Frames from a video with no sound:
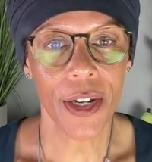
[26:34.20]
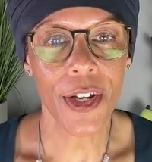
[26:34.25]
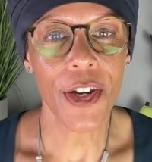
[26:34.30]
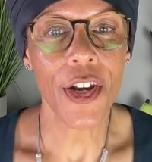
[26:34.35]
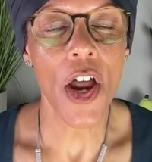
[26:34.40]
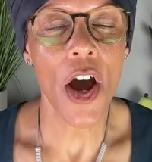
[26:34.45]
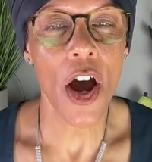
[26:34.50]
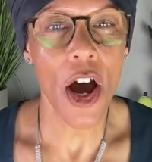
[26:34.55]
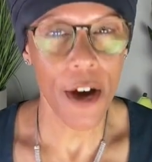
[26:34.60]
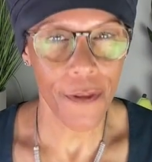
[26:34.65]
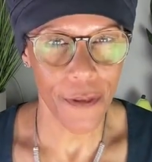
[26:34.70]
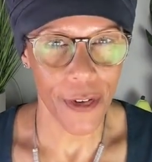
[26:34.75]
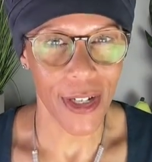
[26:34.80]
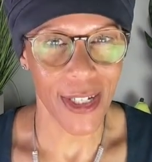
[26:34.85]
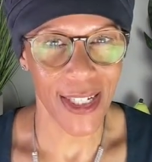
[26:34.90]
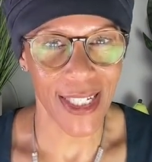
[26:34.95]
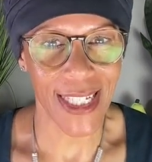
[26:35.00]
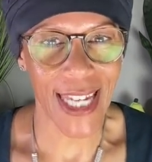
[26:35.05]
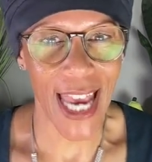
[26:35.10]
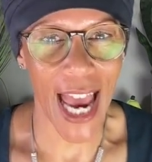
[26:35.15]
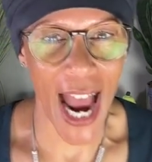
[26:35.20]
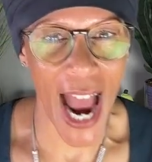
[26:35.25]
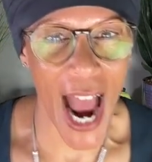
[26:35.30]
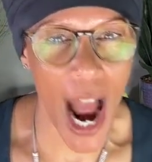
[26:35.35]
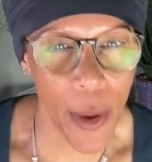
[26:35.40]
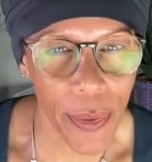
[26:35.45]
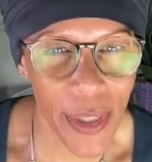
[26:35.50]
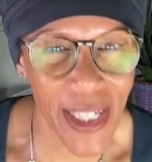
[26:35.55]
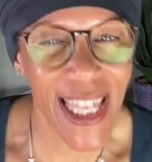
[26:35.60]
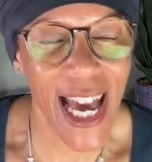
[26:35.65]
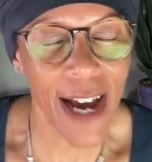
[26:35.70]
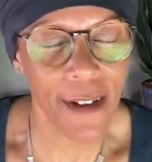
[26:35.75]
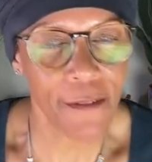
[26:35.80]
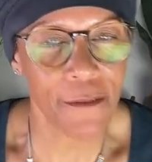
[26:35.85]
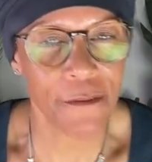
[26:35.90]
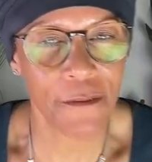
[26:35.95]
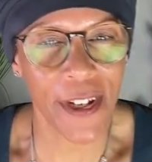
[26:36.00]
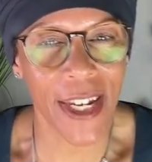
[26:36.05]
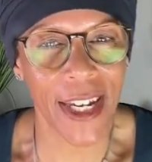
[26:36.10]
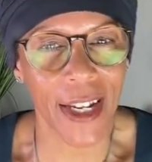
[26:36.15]
Nervous, yeah. How did that
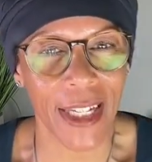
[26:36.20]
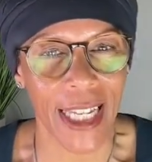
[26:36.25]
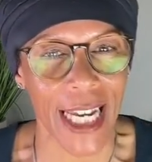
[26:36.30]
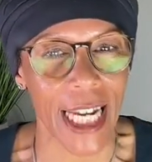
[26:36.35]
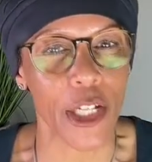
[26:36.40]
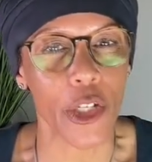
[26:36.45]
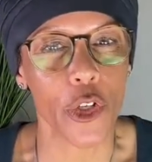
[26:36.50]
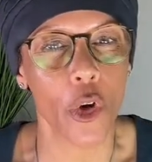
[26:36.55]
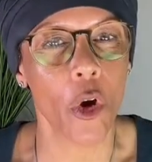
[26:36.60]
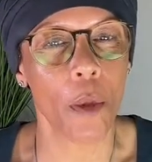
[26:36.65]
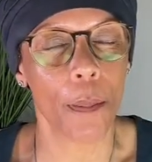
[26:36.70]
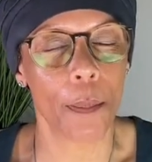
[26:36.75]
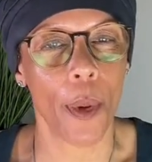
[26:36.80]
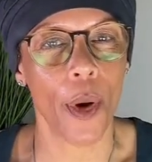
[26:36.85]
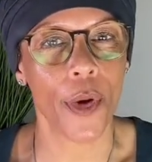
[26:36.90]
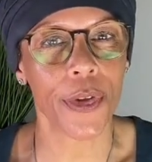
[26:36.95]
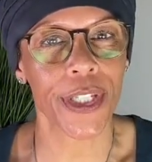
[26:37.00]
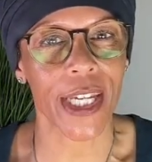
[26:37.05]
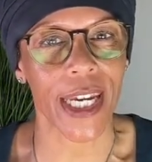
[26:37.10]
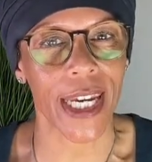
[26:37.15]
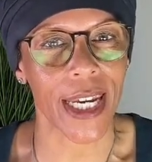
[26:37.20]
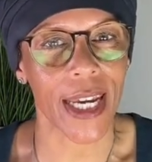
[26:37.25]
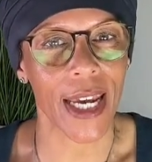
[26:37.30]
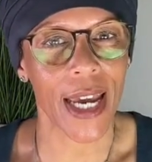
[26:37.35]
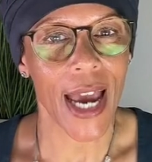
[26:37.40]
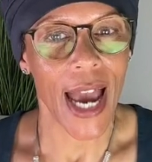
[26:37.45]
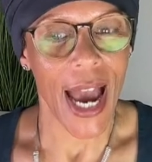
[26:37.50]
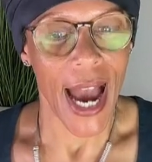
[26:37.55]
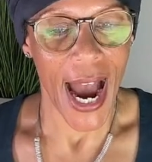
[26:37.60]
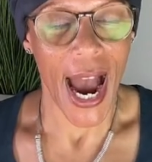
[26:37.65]
feel in your body?